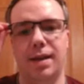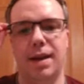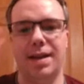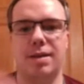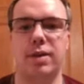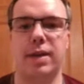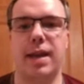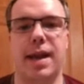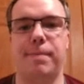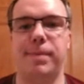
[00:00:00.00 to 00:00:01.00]
Hello
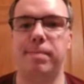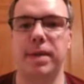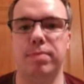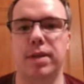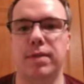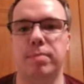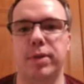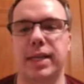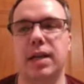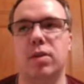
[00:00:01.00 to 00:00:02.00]
again, happy people of the
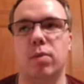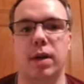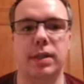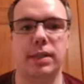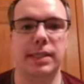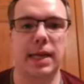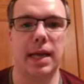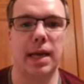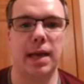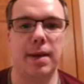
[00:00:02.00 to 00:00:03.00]
Pre-Calc world.
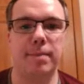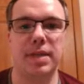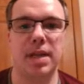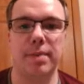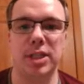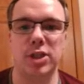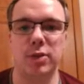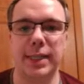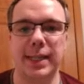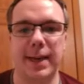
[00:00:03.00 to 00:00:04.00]
Coming to
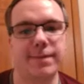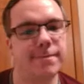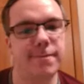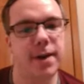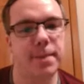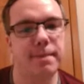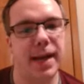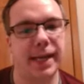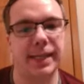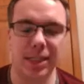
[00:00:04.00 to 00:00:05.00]
you again from
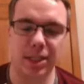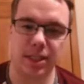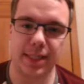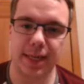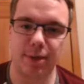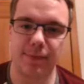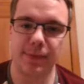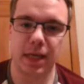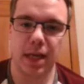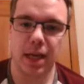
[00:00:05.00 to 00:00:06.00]
my kitchen table.
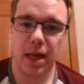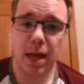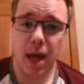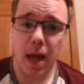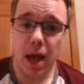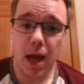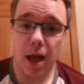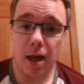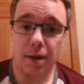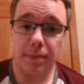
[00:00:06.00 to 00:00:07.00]

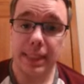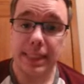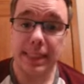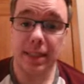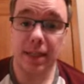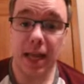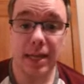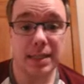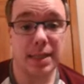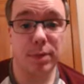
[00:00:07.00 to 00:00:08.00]

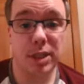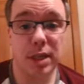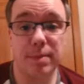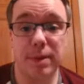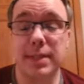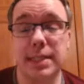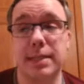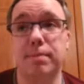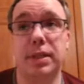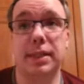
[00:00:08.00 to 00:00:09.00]
Last time we talked about
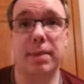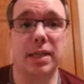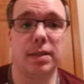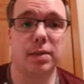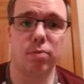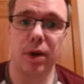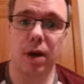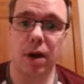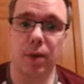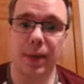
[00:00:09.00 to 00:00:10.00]
simple limits,
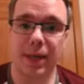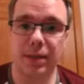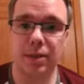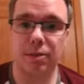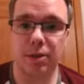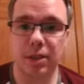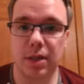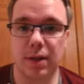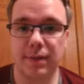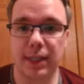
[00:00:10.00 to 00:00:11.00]
where all we had to do to
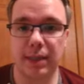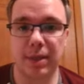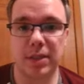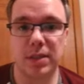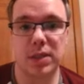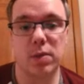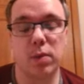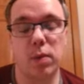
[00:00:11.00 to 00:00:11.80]
solve the limits